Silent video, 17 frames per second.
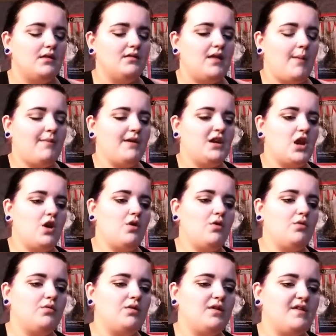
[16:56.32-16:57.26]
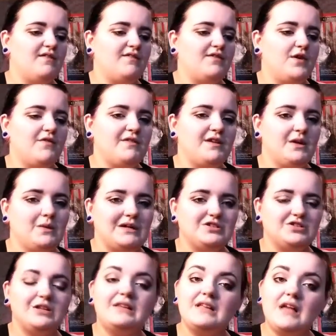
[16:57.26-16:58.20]
Let me know if you have any
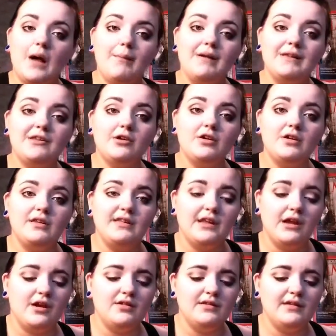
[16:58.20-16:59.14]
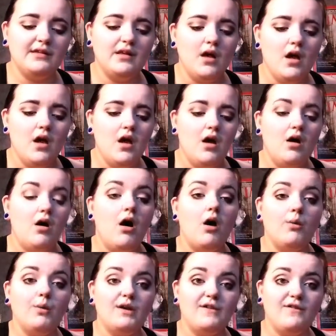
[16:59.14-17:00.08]
questions, comments, or concerns.
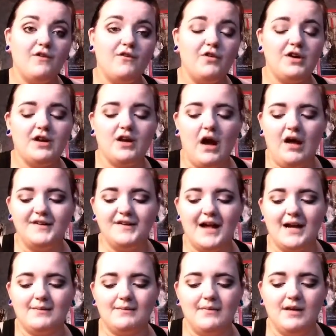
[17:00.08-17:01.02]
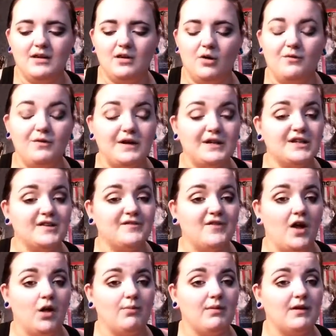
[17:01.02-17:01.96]
Always feel free to contact me. Don't forget to
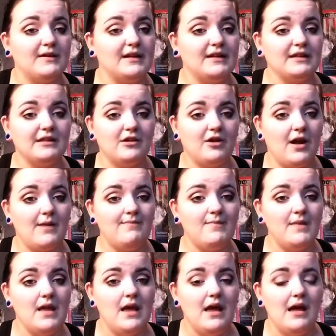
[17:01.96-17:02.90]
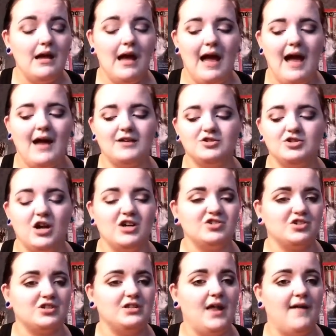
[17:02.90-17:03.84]
follow me on Instagram at
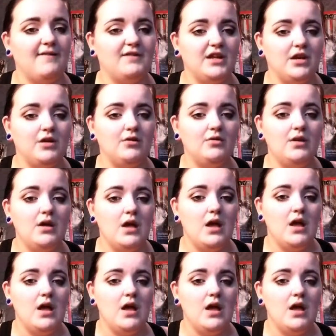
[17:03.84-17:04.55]
JocelynLovesYou.